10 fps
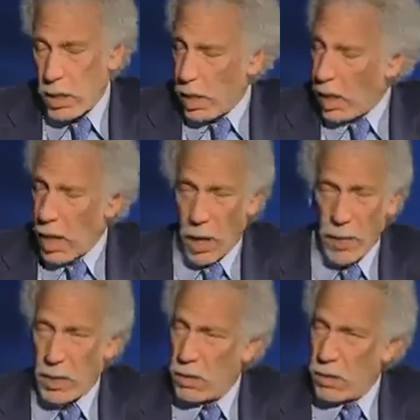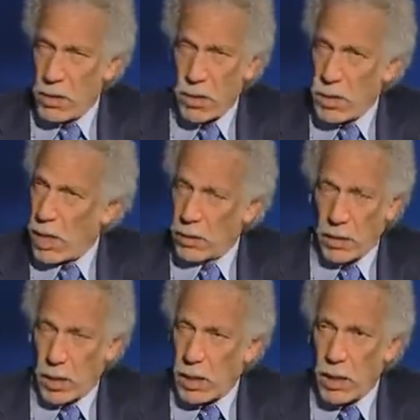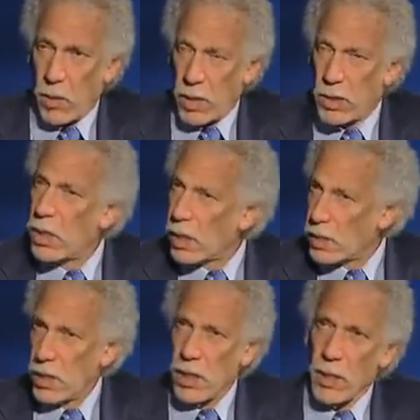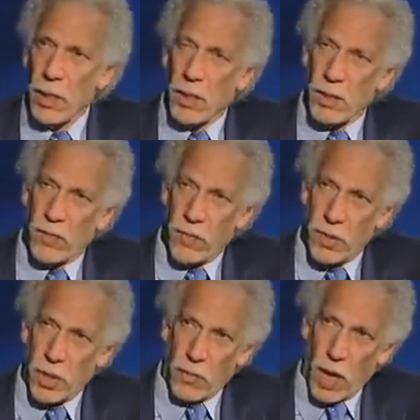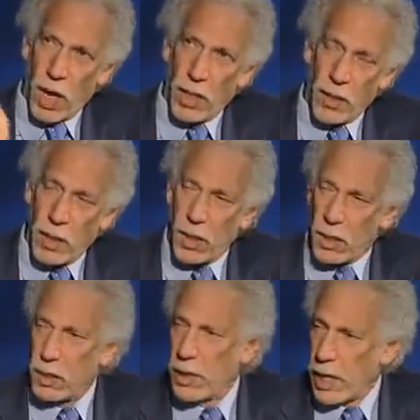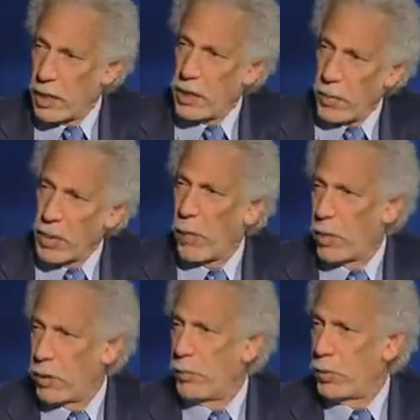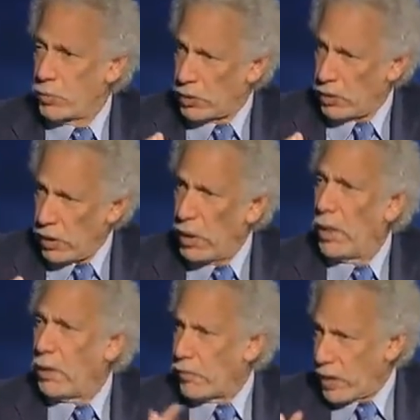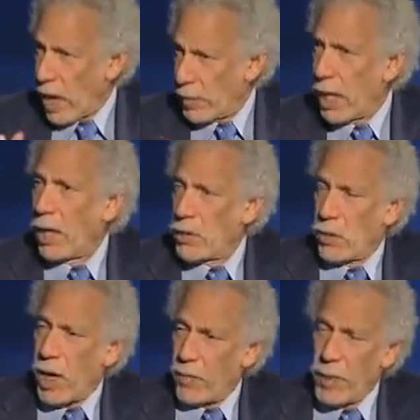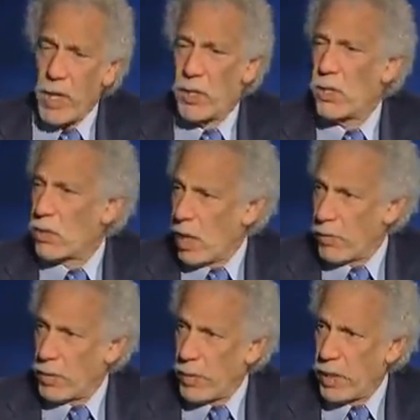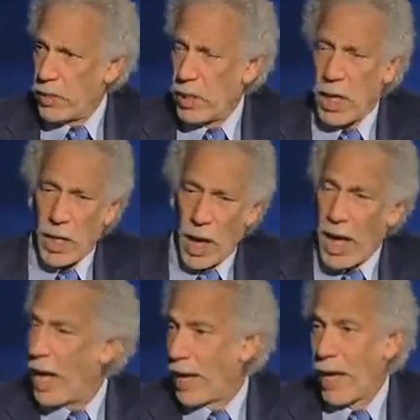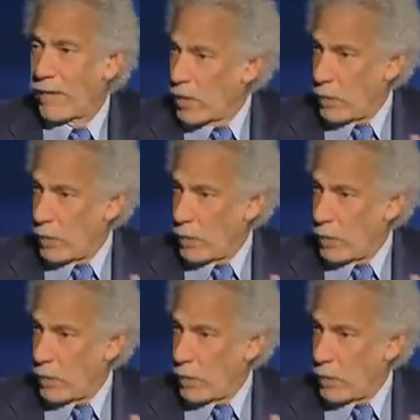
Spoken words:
Yeah, I mean, this is the other thing. It's the fishing rod in the lake coming up with a boot phenomenon. So I have patients who come to me and say, hey, I got this